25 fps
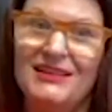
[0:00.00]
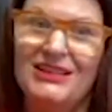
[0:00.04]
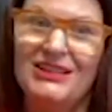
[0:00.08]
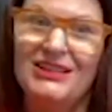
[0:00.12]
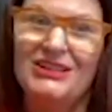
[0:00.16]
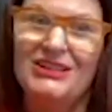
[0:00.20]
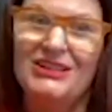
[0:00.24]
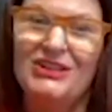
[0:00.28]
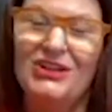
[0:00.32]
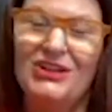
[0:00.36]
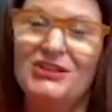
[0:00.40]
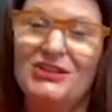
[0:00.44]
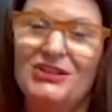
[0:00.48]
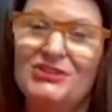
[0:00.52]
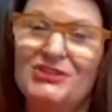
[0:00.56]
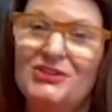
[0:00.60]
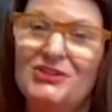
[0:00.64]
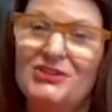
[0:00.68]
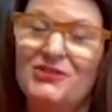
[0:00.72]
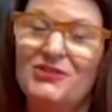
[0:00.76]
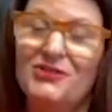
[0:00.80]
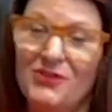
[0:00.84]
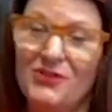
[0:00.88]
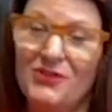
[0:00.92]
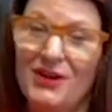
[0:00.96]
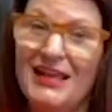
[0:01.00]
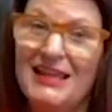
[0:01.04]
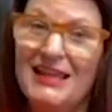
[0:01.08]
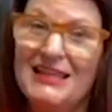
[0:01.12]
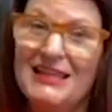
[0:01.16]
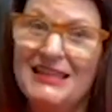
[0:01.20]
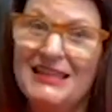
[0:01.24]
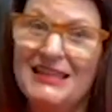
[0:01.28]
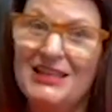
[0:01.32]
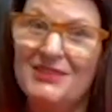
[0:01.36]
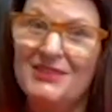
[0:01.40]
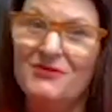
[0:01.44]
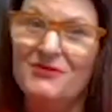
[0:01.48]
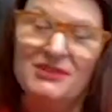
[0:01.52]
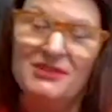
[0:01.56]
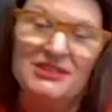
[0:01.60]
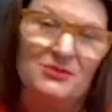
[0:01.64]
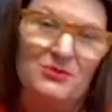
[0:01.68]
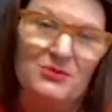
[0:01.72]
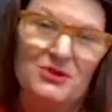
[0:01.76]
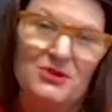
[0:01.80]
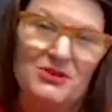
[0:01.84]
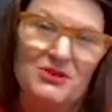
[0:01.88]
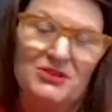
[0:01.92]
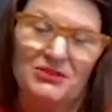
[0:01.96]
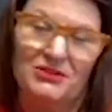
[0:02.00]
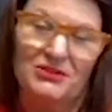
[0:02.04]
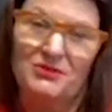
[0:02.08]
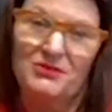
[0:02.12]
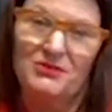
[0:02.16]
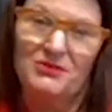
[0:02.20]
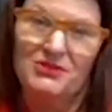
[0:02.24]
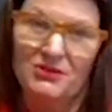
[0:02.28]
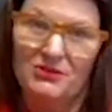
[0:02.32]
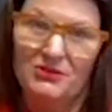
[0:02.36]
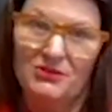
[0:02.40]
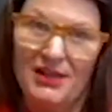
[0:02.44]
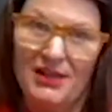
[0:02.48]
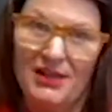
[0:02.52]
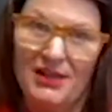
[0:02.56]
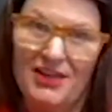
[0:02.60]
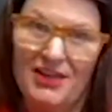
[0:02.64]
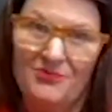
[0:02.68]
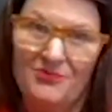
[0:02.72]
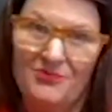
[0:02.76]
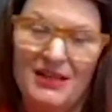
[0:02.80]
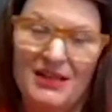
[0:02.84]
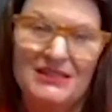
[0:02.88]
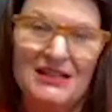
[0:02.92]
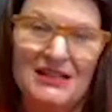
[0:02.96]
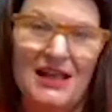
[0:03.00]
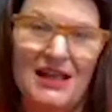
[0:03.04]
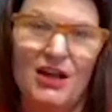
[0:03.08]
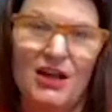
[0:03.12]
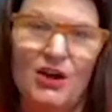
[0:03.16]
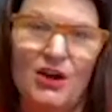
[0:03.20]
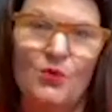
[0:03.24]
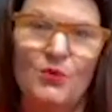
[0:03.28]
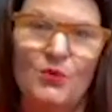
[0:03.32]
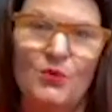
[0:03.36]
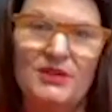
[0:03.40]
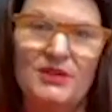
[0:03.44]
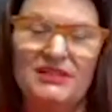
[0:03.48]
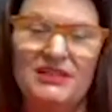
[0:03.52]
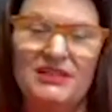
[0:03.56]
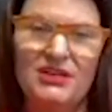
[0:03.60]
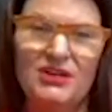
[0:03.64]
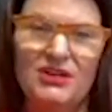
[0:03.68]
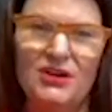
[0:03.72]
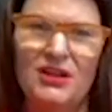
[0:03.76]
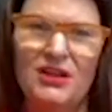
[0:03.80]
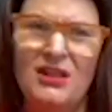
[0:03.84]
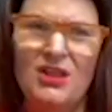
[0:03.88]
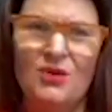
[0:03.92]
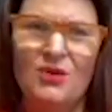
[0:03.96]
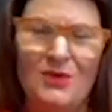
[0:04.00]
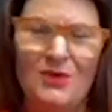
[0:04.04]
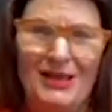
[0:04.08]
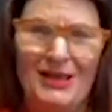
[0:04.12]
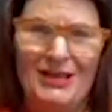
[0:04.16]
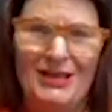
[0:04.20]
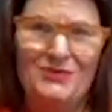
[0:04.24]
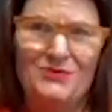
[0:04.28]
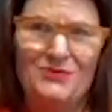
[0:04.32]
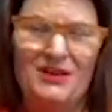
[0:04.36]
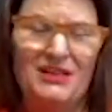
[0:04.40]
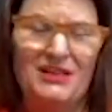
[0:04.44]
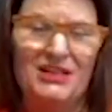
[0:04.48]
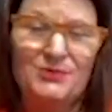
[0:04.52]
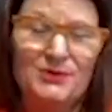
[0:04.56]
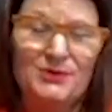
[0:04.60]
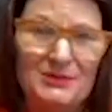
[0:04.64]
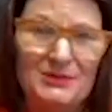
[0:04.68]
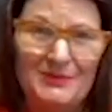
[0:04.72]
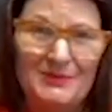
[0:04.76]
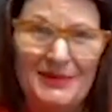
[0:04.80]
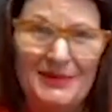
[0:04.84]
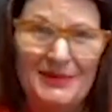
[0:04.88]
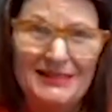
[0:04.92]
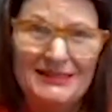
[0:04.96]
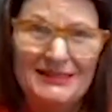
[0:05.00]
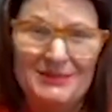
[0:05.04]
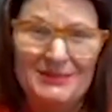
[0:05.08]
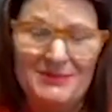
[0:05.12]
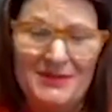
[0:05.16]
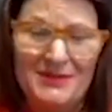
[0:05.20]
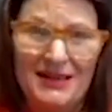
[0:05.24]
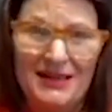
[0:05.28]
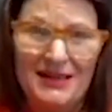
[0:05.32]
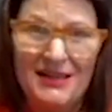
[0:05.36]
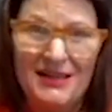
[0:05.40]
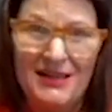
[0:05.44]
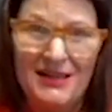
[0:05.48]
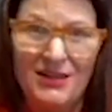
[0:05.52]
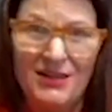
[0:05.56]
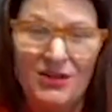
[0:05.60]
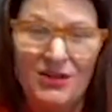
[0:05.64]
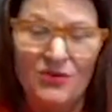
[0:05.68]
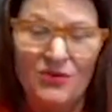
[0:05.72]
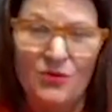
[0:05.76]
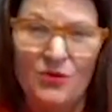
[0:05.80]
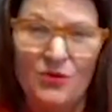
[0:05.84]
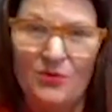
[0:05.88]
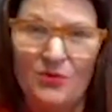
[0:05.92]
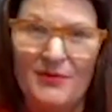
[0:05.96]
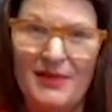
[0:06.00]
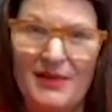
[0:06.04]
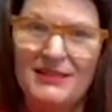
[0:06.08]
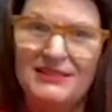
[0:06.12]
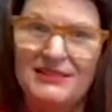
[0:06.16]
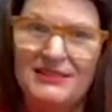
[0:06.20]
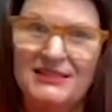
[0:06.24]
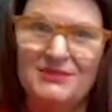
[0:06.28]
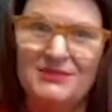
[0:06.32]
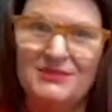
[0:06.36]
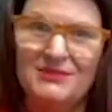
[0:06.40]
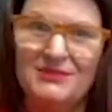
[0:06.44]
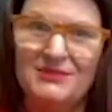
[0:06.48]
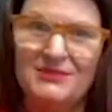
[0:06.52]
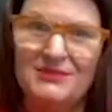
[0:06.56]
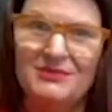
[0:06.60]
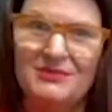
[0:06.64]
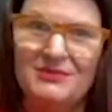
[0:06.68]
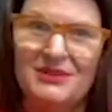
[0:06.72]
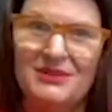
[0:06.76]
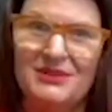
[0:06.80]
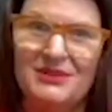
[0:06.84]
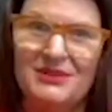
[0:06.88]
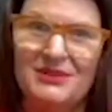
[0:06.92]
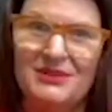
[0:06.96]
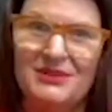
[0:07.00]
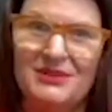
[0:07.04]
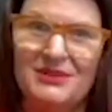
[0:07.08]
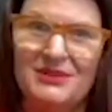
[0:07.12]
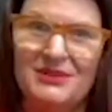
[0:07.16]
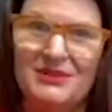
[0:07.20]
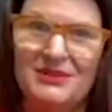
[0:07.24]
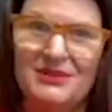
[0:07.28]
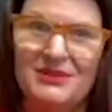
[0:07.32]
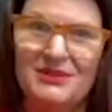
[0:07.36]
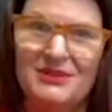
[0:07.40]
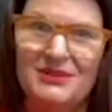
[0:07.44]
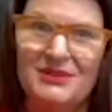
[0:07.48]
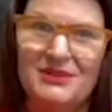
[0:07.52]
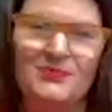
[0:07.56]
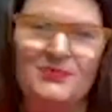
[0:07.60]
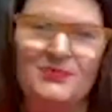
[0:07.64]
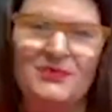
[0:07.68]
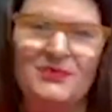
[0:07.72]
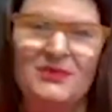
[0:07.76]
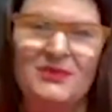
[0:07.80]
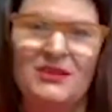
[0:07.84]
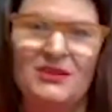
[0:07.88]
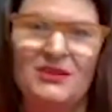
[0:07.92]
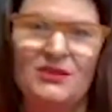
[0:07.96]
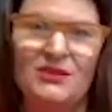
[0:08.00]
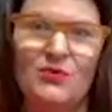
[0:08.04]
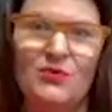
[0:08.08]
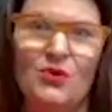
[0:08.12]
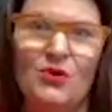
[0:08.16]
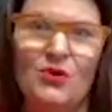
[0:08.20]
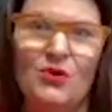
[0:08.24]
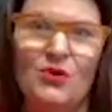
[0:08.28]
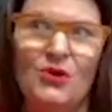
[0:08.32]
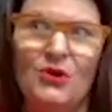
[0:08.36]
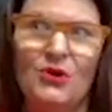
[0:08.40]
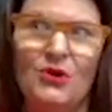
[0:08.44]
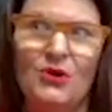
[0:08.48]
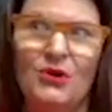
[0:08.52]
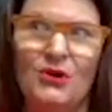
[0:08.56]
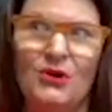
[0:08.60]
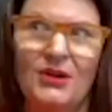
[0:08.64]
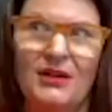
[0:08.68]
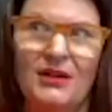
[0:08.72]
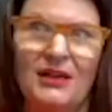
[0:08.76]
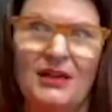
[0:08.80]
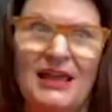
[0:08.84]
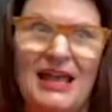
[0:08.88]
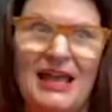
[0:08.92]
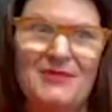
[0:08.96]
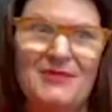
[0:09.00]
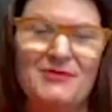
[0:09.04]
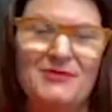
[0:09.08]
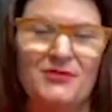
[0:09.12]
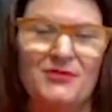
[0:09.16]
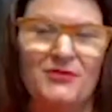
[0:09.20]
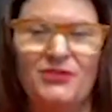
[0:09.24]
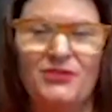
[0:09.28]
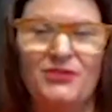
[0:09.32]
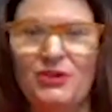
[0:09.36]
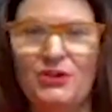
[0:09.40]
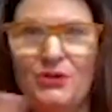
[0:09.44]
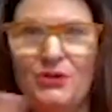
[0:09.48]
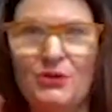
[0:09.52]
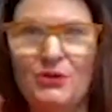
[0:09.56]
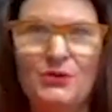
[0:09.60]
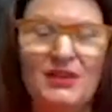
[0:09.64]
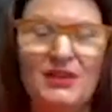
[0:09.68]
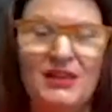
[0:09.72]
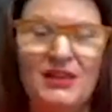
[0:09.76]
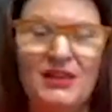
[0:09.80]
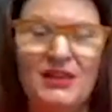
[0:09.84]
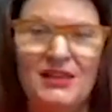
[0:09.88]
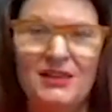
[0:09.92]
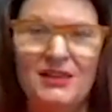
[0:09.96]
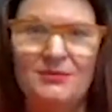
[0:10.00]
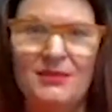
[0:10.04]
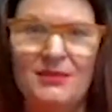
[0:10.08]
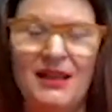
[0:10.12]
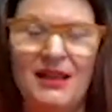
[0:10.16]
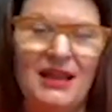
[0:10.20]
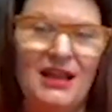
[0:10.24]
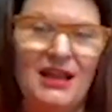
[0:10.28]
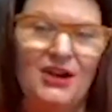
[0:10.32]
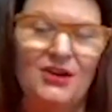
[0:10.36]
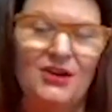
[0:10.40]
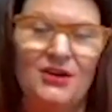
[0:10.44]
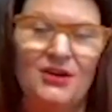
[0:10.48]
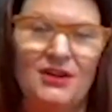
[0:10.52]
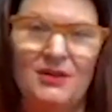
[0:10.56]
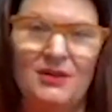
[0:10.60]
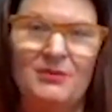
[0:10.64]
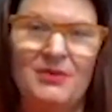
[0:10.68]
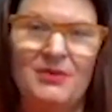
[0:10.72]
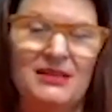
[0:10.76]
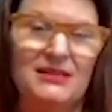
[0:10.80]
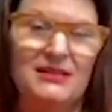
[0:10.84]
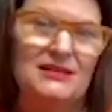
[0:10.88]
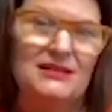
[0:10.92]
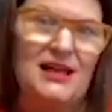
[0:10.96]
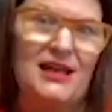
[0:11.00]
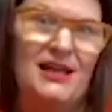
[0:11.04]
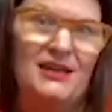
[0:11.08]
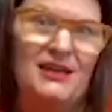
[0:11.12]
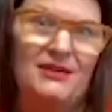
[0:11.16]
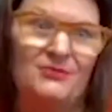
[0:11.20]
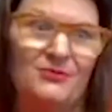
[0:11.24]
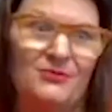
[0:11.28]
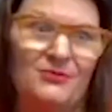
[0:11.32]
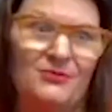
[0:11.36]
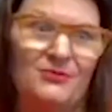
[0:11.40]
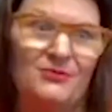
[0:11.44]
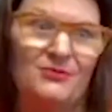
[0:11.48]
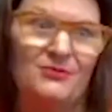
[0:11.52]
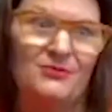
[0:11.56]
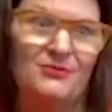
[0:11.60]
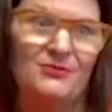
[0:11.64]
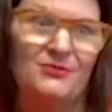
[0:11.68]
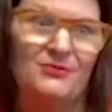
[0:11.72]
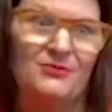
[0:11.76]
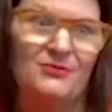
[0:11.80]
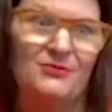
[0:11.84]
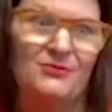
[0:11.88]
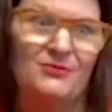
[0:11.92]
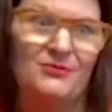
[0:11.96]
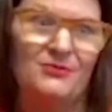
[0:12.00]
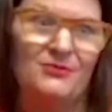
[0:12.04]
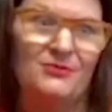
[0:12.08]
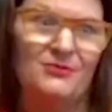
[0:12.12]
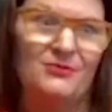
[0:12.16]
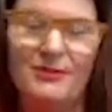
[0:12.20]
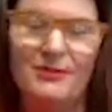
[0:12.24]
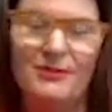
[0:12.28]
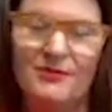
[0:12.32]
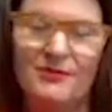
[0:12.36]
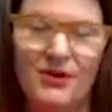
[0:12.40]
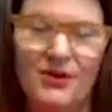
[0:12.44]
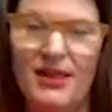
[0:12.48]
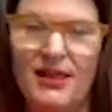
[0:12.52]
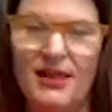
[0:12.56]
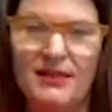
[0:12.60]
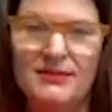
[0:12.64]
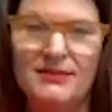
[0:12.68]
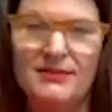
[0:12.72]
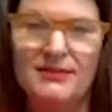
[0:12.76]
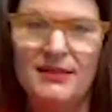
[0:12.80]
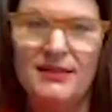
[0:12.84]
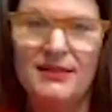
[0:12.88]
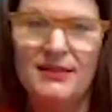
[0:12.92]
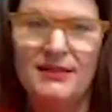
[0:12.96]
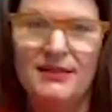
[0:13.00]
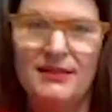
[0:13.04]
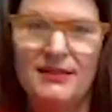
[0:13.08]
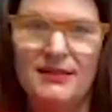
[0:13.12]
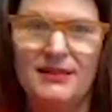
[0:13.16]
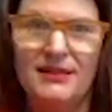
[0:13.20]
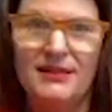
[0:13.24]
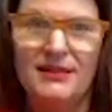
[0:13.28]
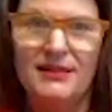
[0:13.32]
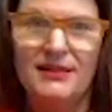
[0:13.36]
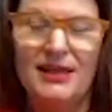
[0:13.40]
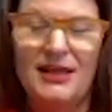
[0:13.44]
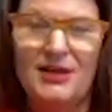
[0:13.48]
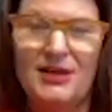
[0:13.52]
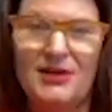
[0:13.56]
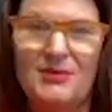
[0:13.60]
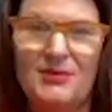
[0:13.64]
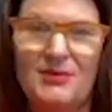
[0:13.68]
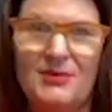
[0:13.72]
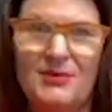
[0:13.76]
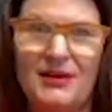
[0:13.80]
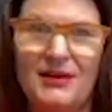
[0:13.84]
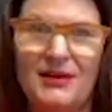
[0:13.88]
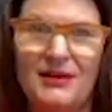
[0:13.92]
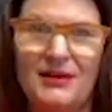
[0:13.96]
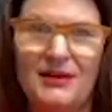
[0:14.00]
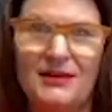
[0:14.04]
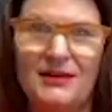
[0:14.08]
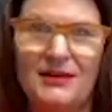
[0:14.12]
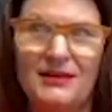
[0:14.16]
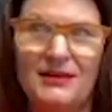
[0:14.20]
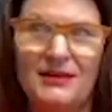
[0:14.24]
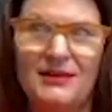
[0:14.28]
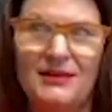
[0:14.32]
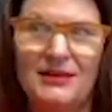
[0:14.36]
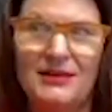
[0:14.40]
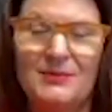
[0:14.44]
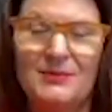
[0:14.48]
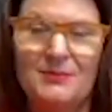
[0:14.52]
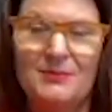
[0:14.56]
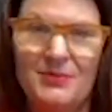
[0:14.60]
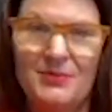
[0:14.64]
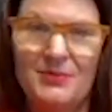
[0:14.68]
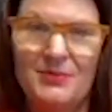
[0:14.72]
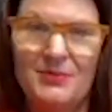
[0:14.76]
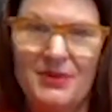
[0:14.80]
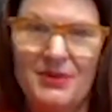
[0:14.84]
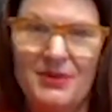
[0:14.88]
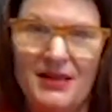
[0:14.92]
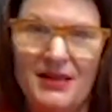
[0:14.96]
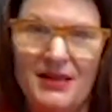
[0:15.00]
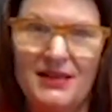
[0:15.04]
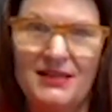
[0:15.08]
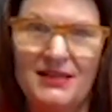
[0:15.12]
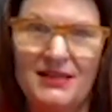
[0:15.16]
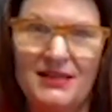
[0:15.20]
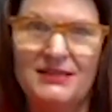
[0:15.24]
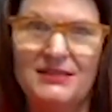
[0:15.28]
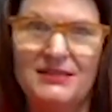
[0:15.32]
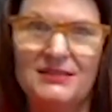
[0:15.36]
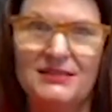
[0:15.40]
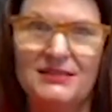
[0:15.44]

lost a friend than for someone to lose their life. Because I always hear, well, I don't want to disrespect somebody or make somebody feel uncomfortable or have a feud in my area because I have called out my friend. But